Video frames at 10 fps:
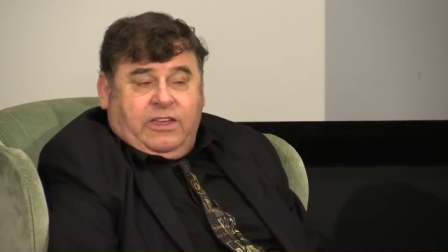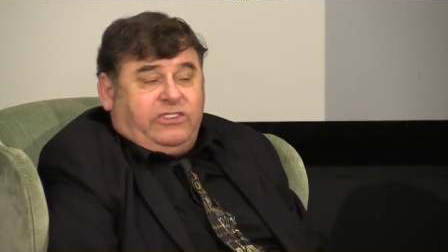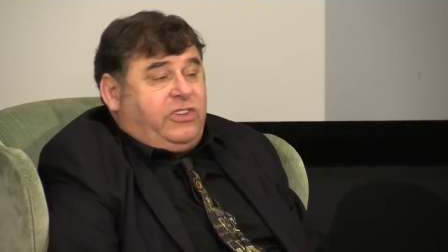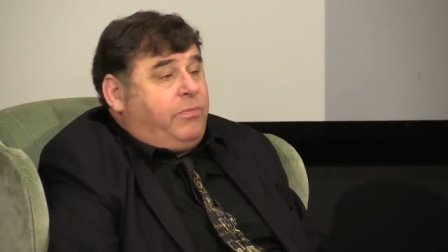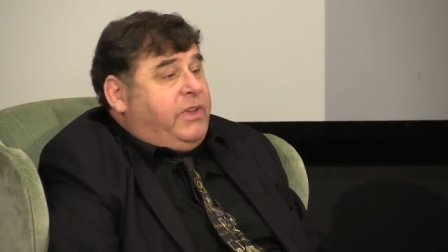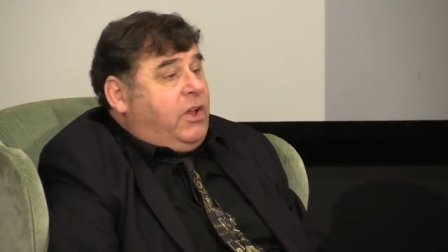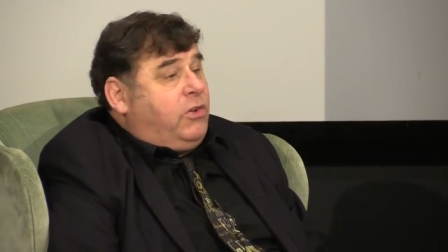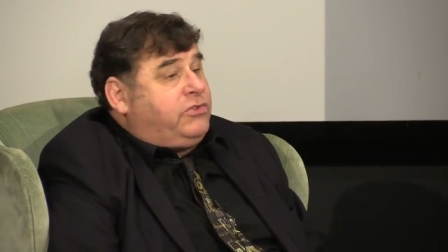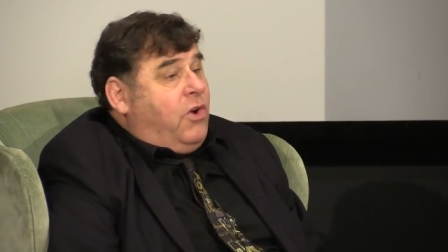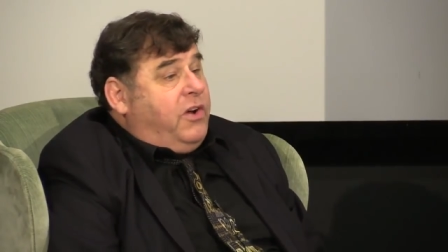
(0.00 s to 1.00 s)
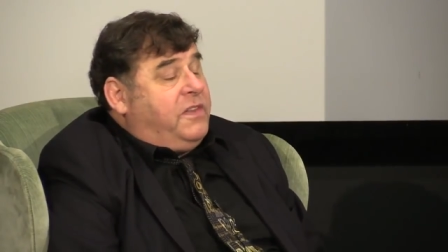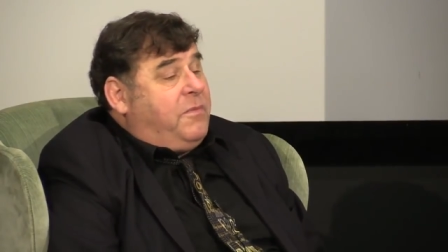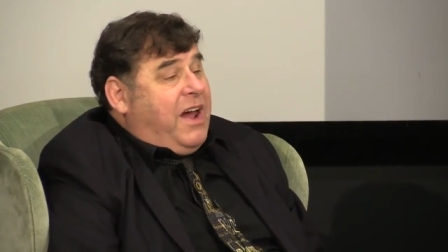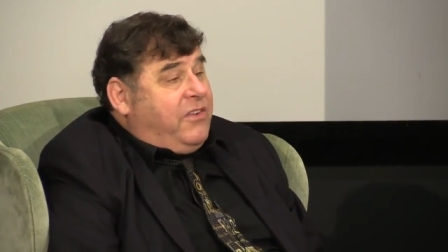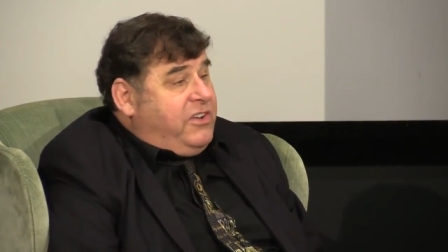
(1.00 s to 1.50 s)
Something goes wrong in the
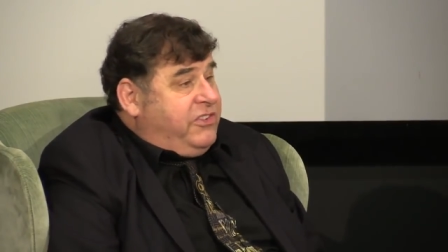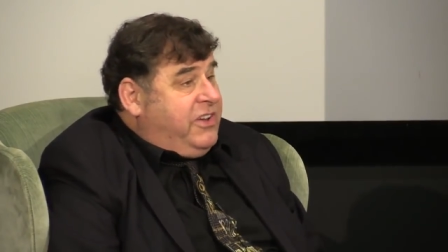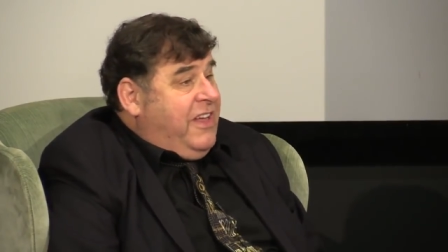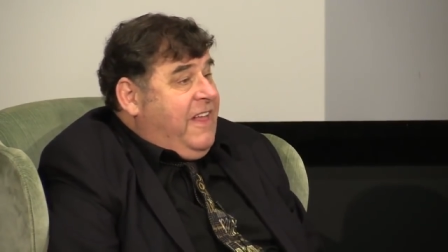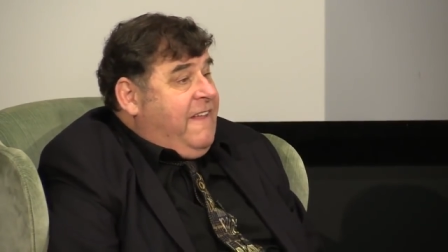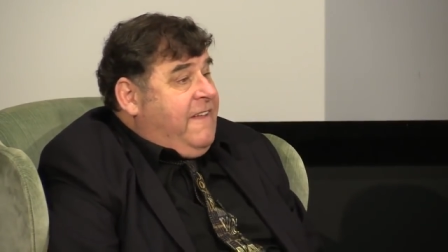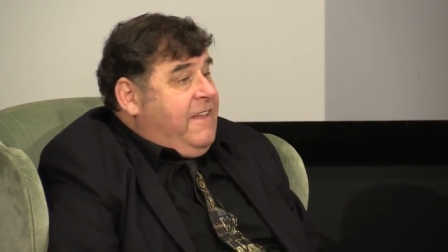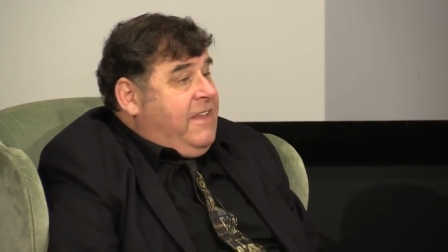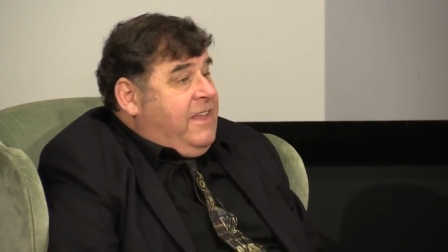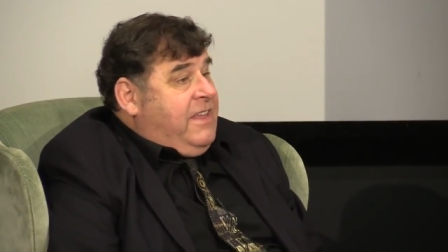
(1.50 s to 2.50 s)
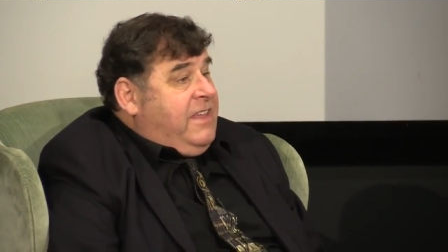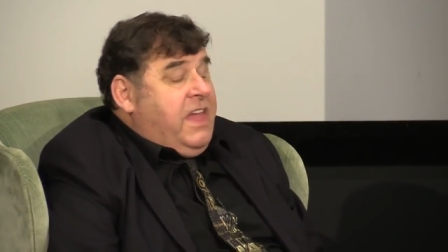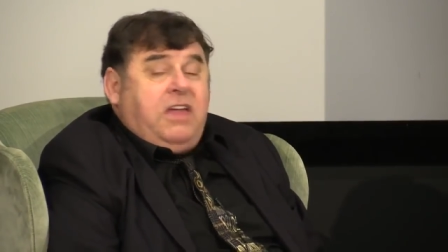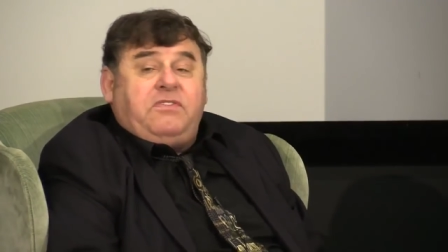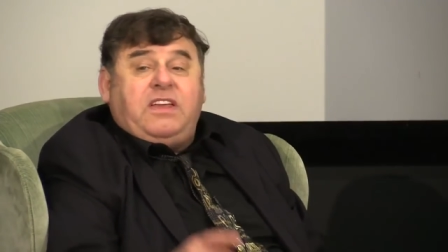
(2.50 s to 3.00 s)
marriage,
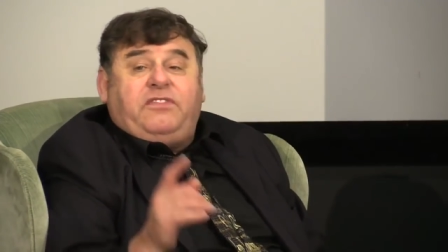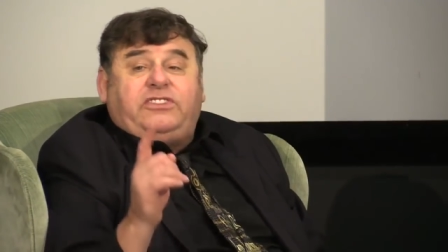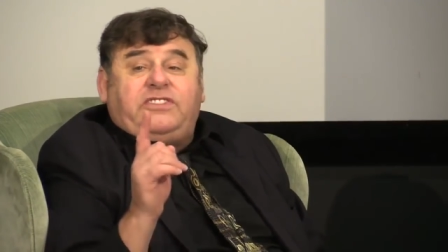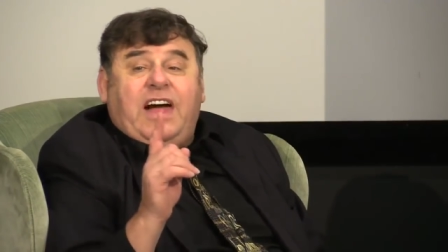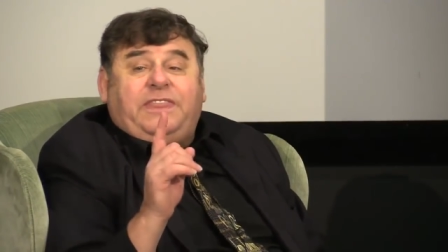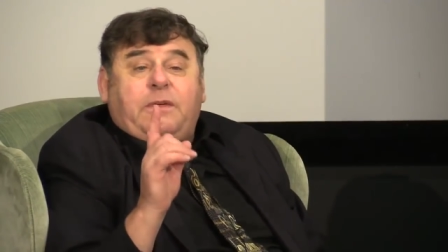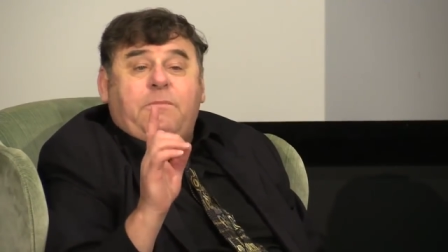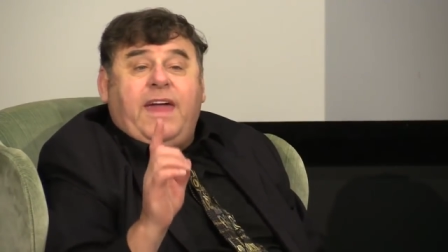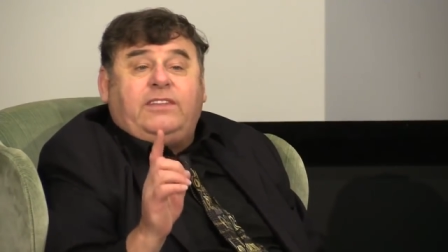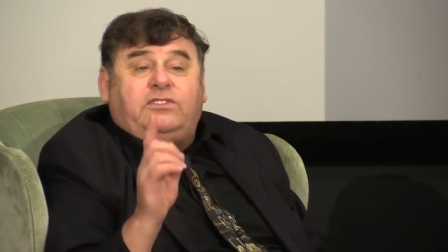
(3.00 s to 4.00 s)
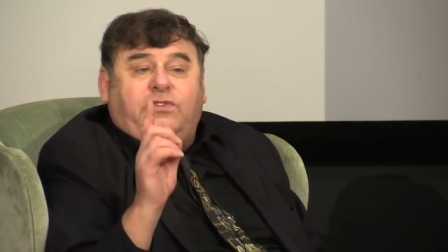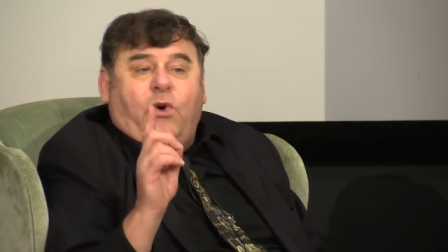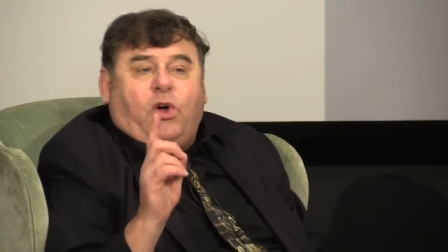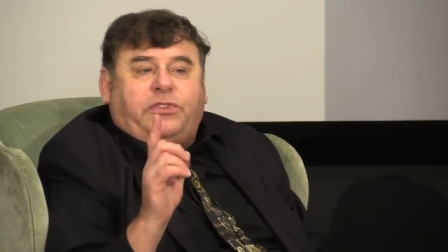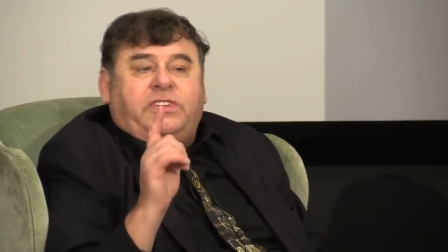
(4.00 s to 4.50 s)
even if it's not the man's
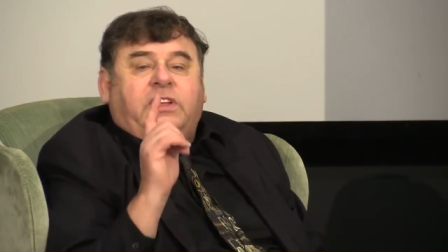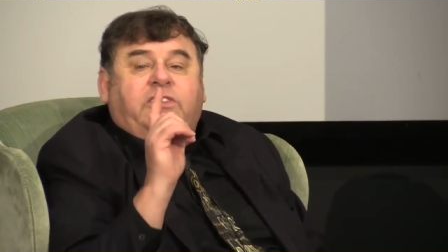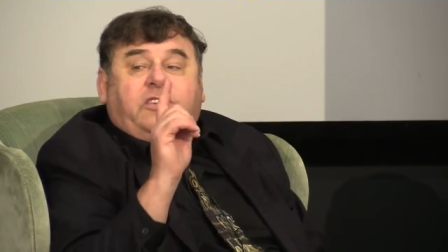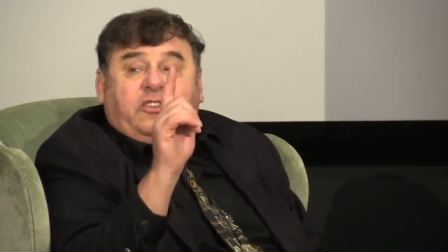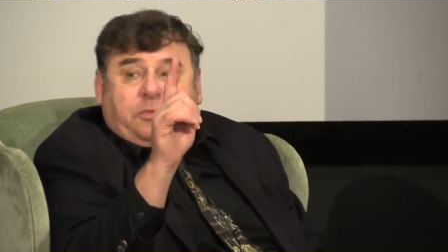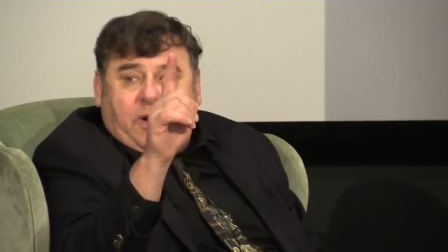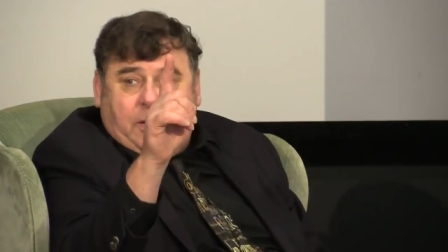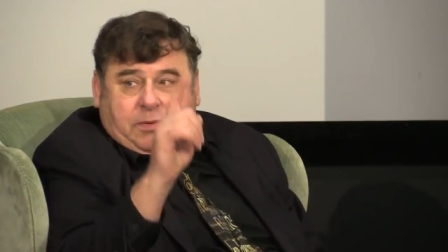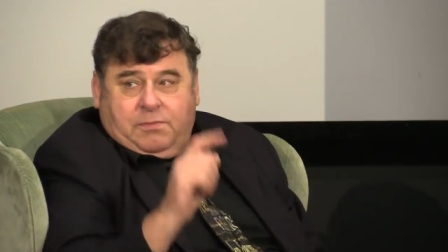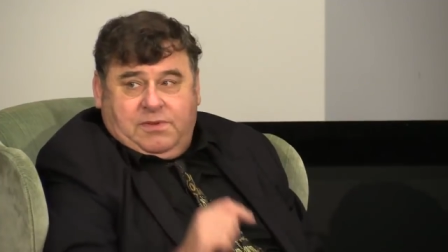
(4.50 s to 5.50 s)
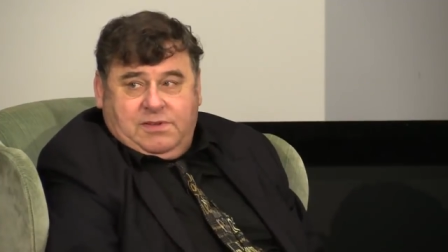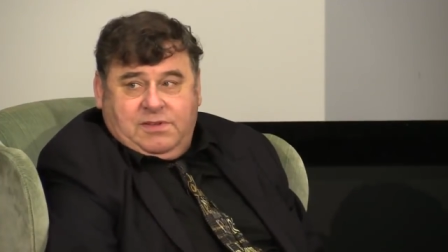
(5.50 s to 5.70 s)
fault, it's his problem.